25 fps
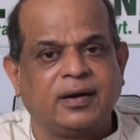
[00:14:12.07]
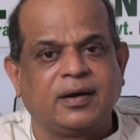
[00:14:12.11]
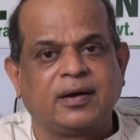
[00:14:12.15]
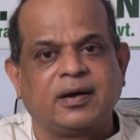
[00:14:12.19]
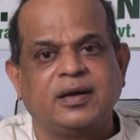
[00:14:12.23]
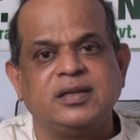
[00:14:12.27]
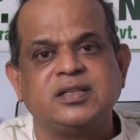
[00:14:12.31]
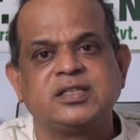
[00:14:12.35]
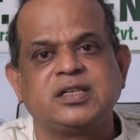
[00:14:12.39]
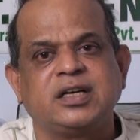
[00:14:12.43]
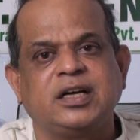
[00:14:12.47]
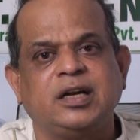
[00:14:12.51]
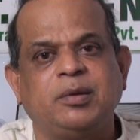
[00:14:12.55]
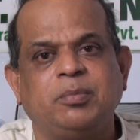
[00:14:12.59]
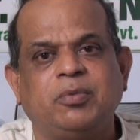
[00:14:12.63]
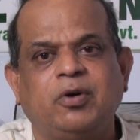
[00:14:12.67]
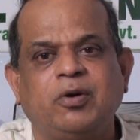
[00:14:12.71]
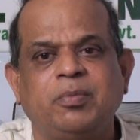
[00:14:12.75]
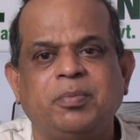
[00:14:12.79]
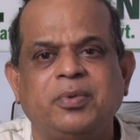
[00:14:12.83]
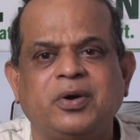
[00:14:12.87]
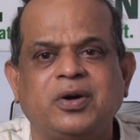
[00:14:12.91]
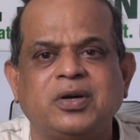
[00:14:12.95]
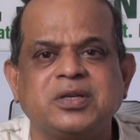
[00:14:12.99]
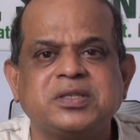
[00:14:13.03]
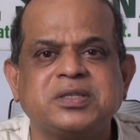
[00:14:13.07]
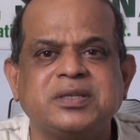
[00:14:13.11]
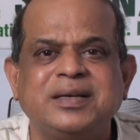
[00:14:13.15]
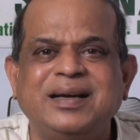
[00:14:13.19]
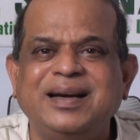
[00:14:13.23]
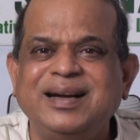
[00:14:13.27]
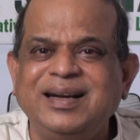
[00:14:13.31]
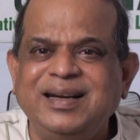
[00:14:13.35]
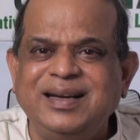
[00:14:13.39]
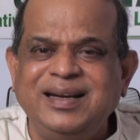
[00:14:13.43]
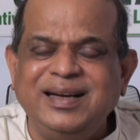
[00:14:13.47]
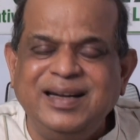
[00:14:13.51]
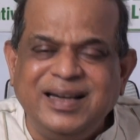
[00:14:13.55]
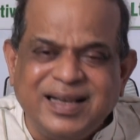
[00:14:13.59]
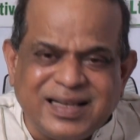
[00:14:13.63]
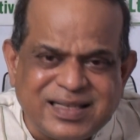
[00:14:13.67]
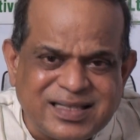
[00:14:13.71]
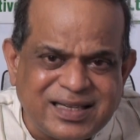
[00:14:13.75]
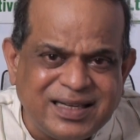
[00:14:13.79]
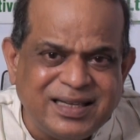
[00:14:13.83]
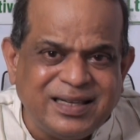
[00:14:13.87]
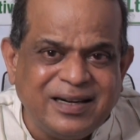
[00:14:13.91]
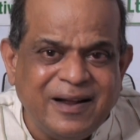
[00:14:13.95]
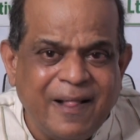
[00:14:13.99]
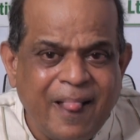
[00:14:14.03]
concerned about, because it
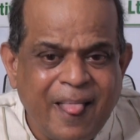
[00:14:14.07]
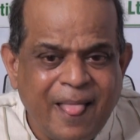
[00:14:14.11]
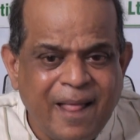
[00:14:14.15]
doesn't